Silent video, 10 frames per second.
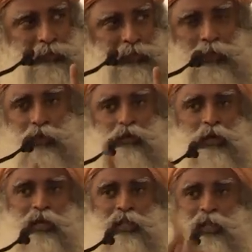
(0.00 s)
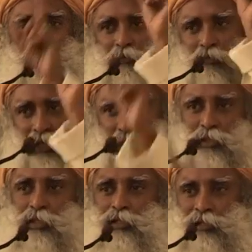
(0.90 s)
In the world there are a
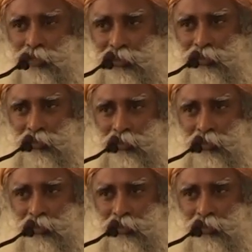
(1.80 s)
million things.